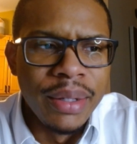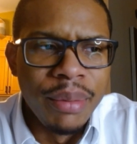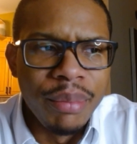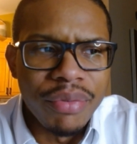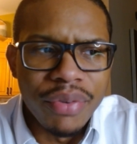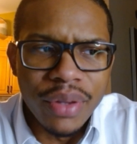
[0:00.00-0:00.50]

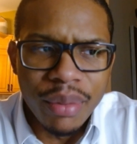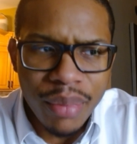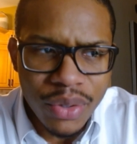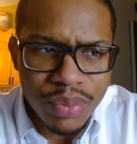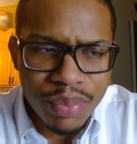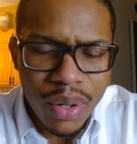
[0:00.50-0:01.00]
But for the
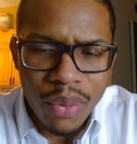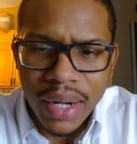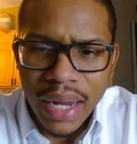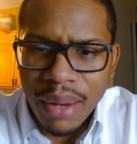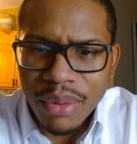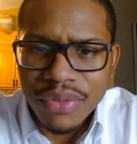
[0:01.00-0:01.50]
most part, what
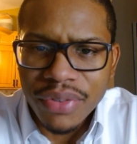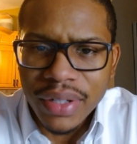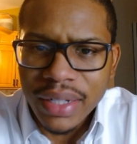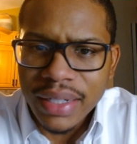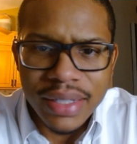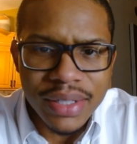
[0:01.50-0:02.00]
I was
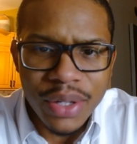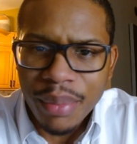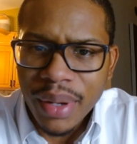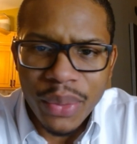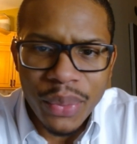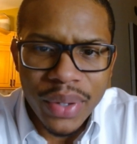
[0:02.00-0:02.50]
feeling is no
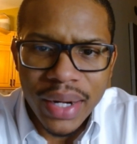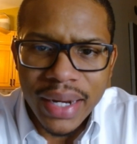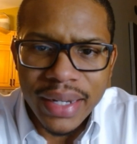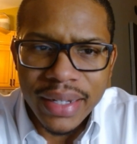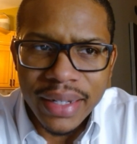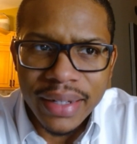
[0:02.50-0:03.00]
matter what I
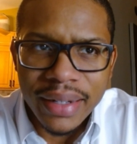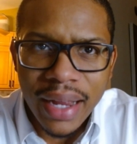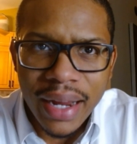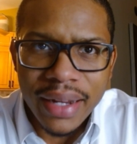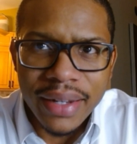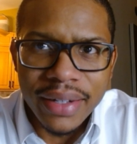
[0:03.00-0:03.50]
did,
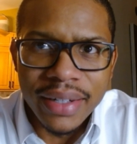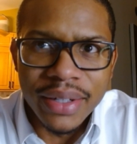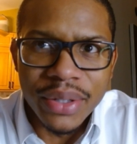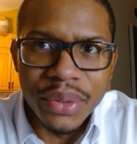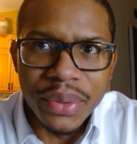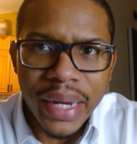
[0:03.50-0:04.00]
I couldn't
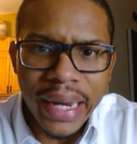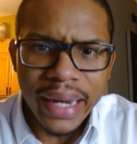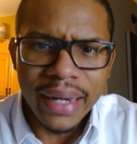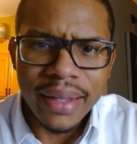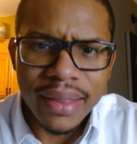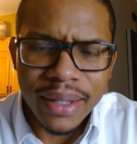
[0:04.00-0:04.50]
do
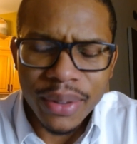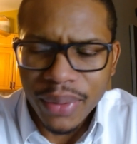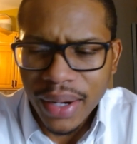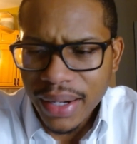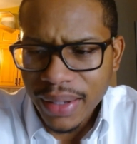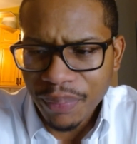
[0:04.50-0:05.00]
anything
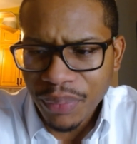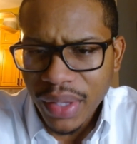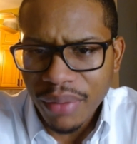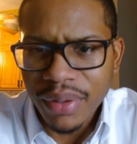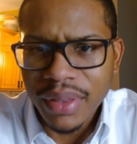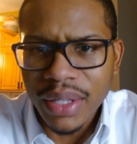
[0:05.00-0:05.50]
right.
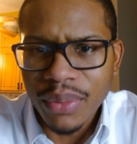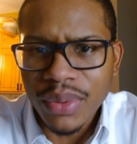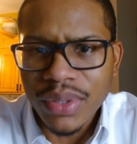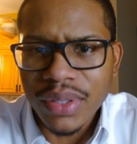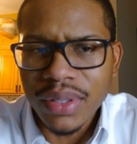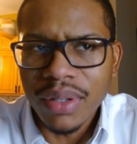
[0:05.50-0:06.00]
Everything
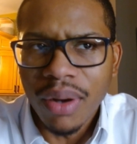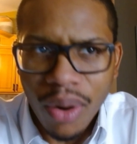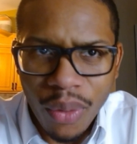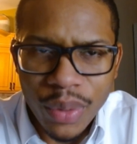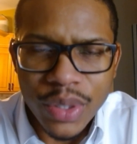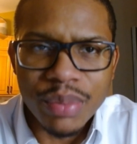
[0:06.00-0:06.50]
was
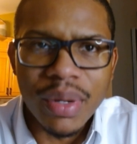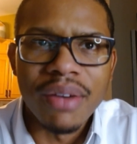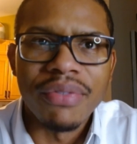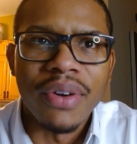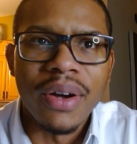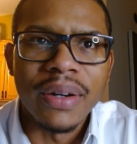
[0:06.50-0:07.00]
always my
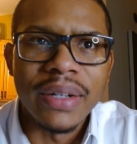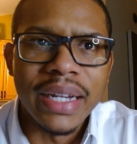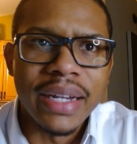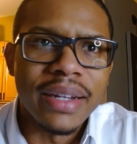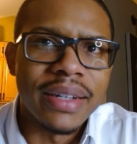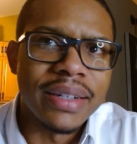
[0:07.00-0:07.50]
fault,
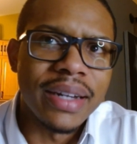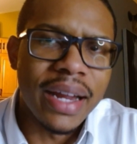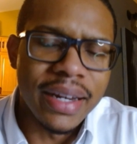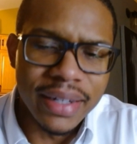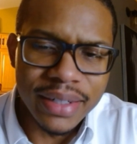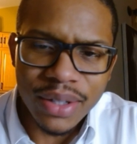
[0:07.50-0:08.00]
and I
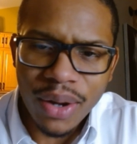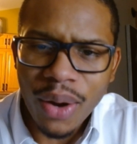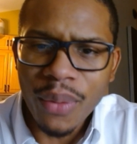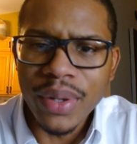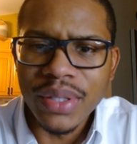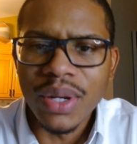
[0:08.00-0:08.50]
needed to
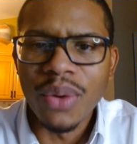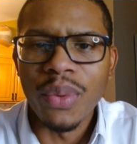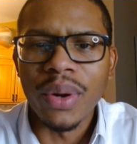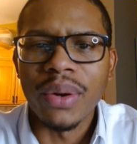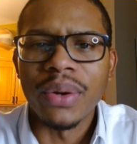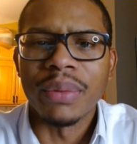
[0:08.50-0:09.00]
always go
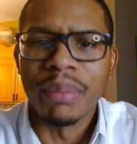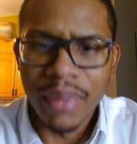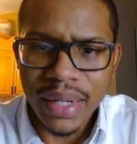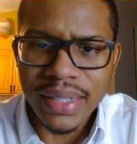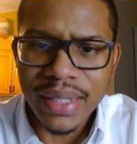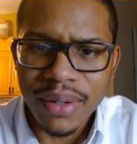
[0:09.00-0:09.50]
work on
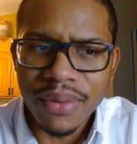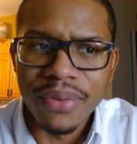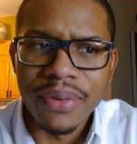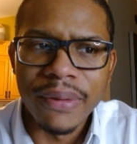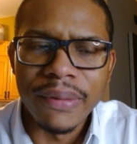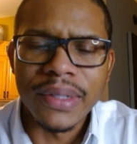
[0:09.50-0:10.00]
myself.
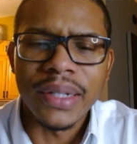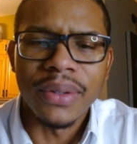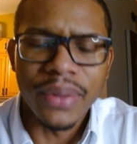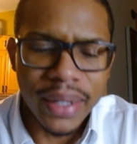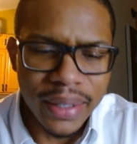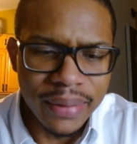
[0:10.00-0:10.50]
It's like,
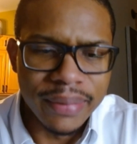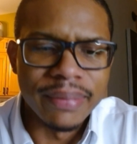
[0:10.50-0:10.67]
okay.